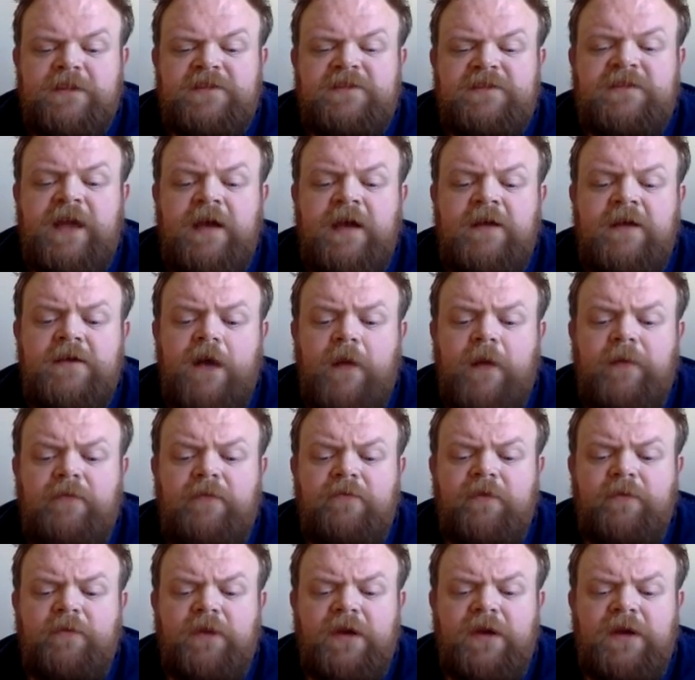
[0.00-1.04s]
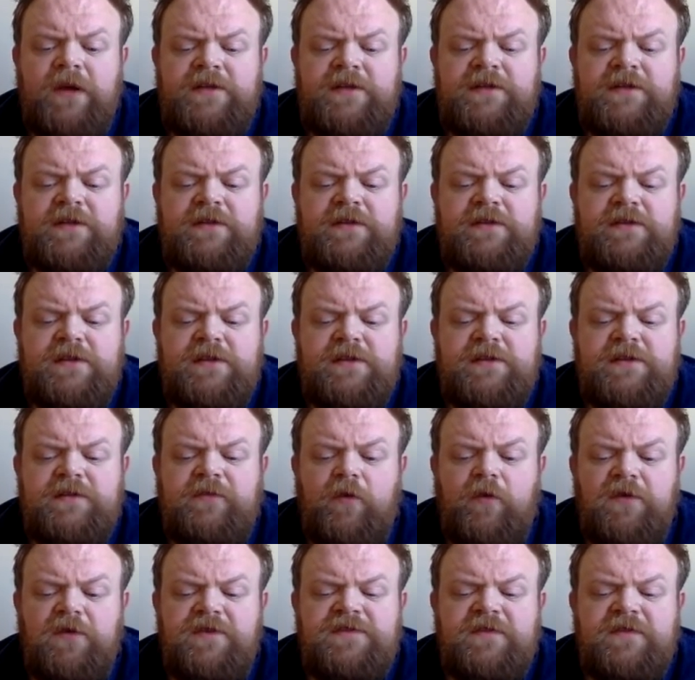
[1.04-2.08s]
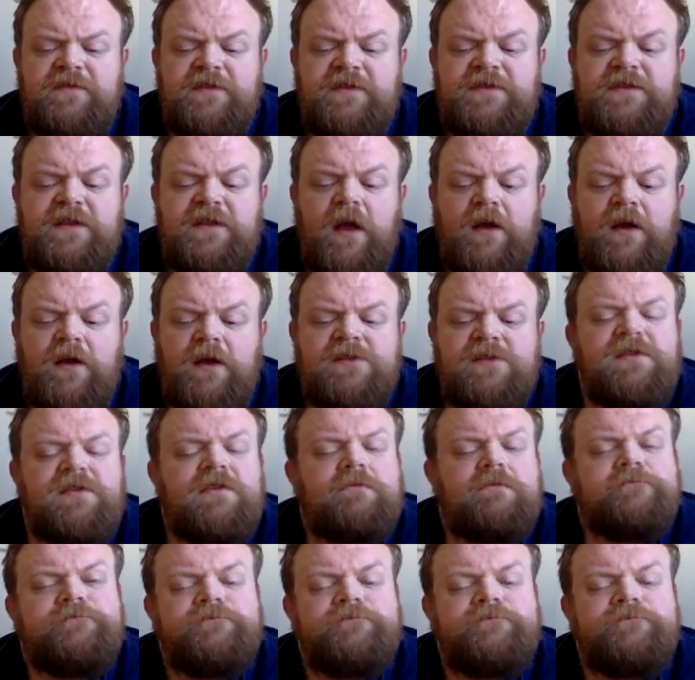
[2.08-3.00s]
"Stand up and repeat, 'Tis the voice of the sluggard,'"